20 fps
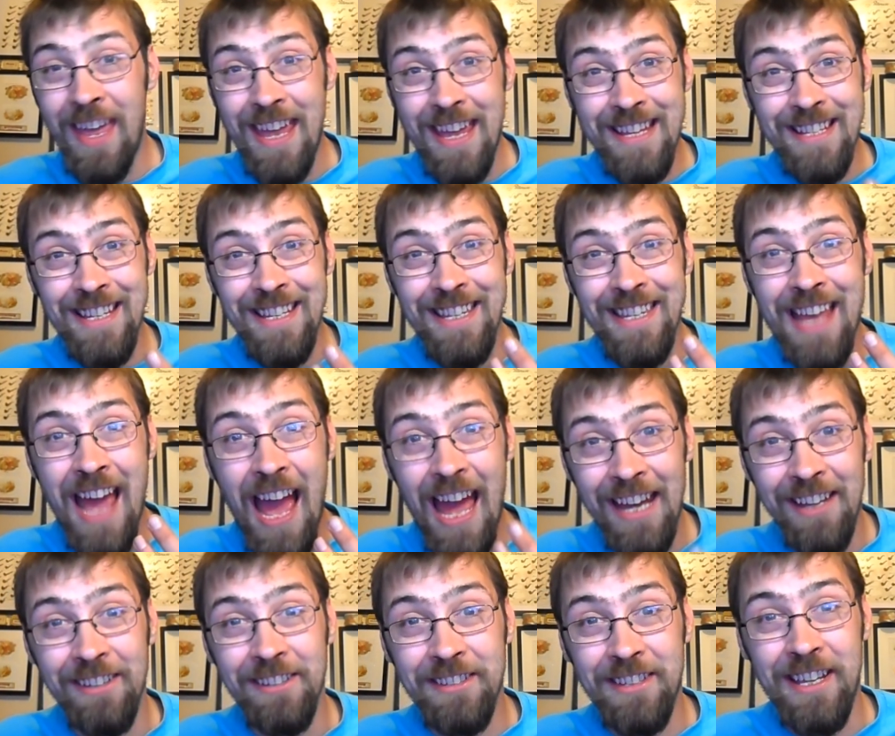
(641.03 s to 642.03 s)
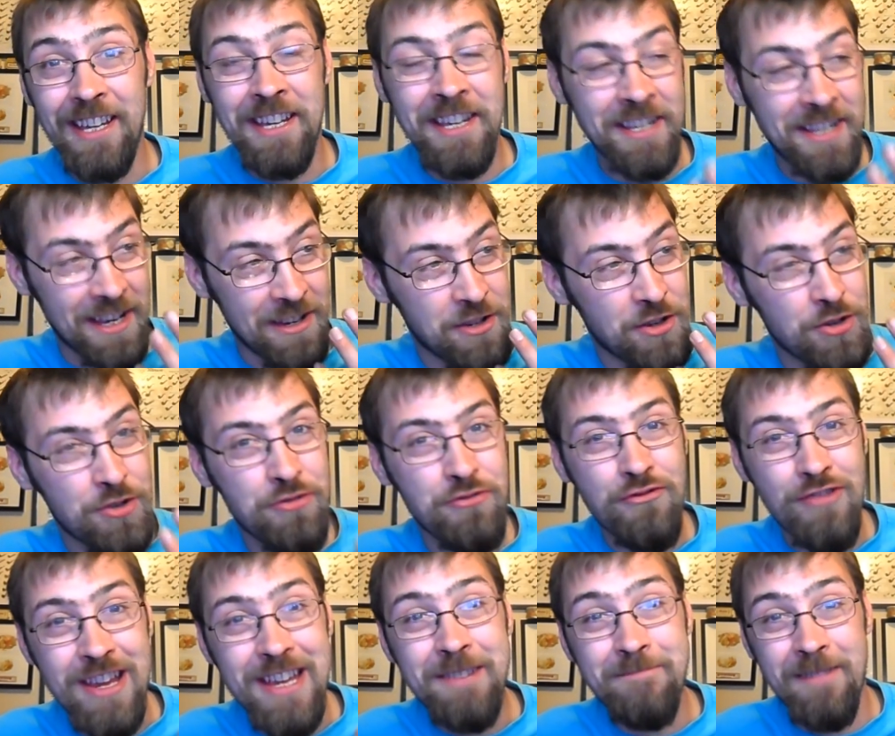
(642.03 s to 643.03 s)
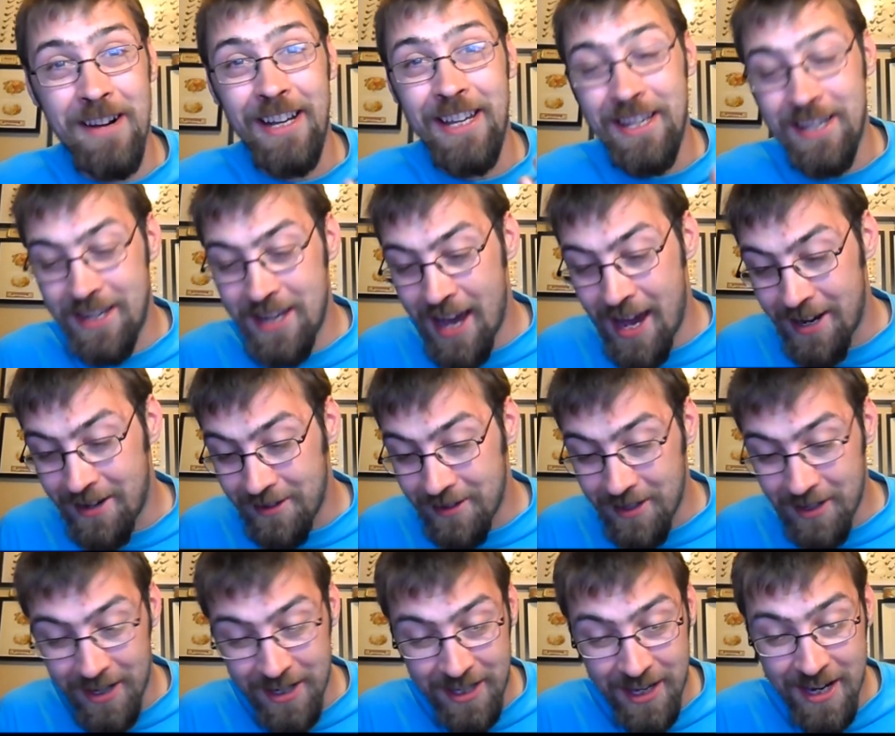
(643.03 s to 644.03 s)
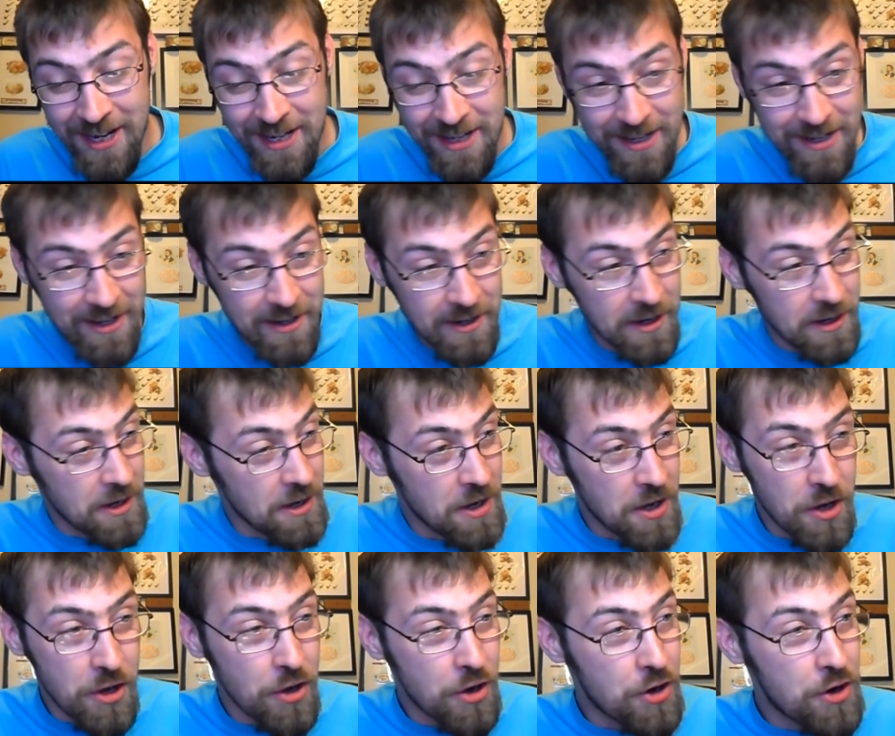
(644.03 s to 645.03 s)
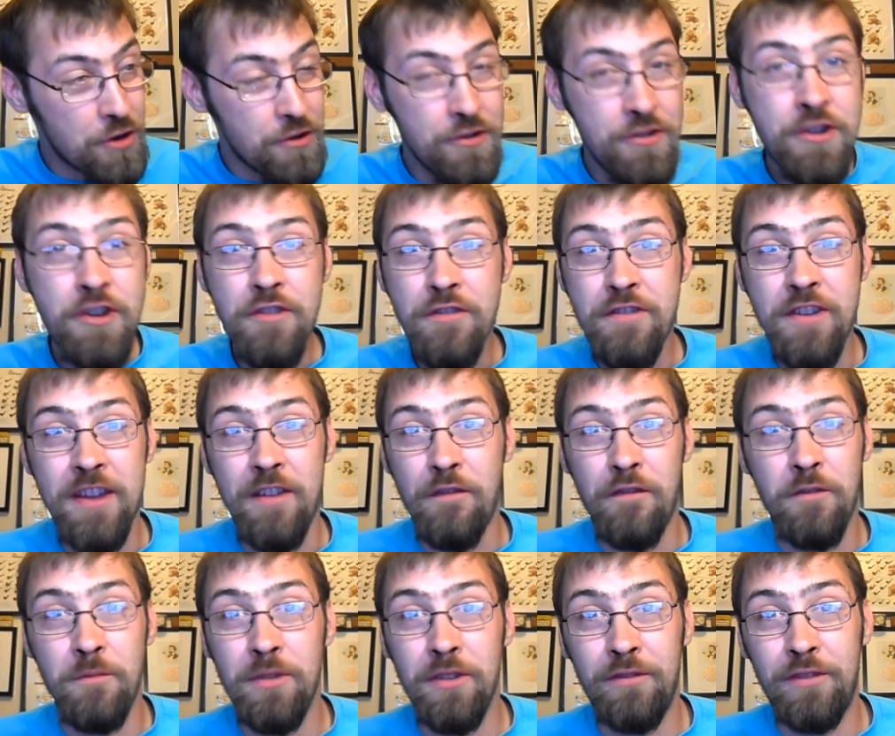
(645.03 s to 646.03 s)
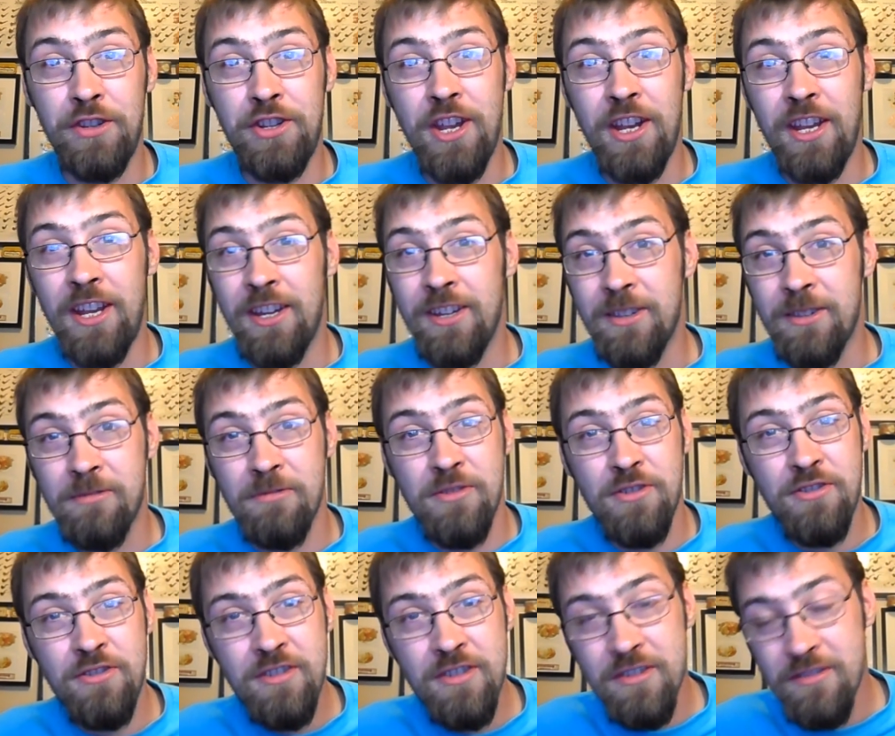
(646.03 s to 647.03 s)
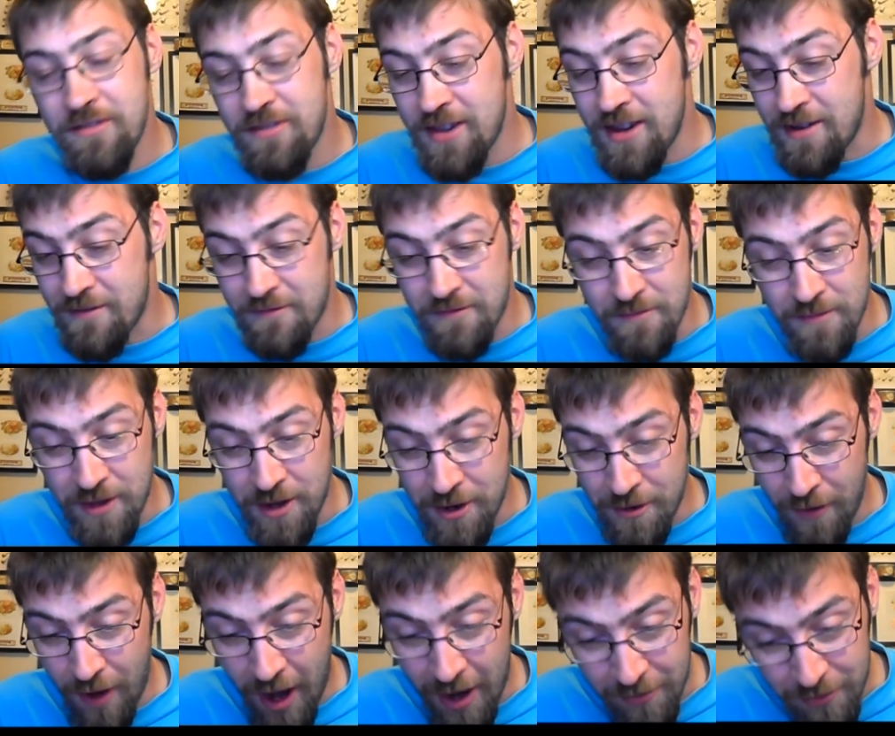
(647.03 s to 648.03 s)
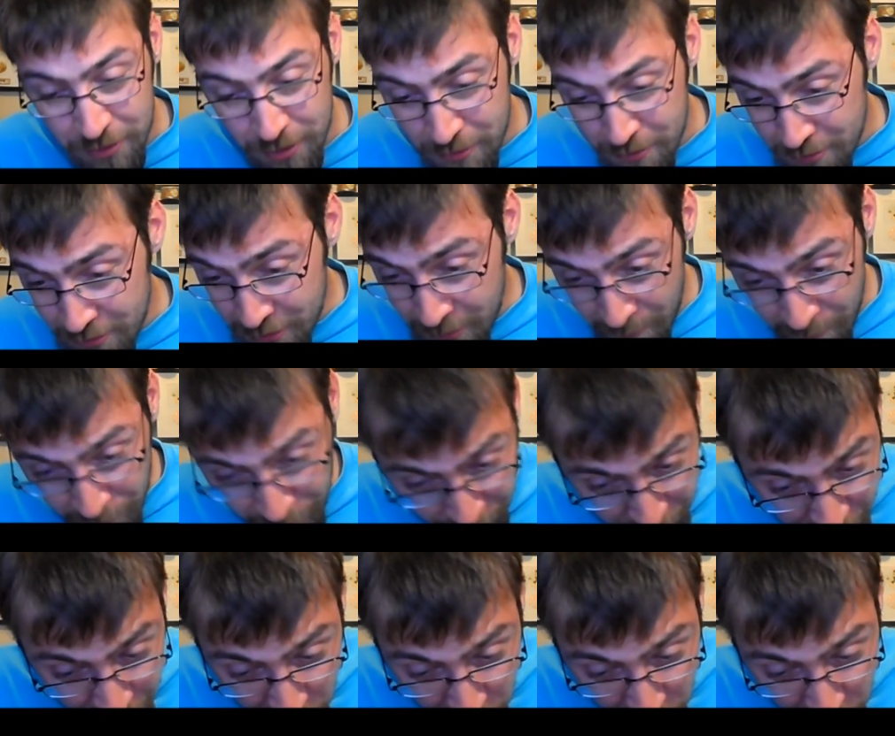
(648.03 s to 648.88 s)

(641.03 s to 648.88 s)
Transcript: It is intense. It is extremely intense. I taste nothing from the Virginias, nothing from the Orientals.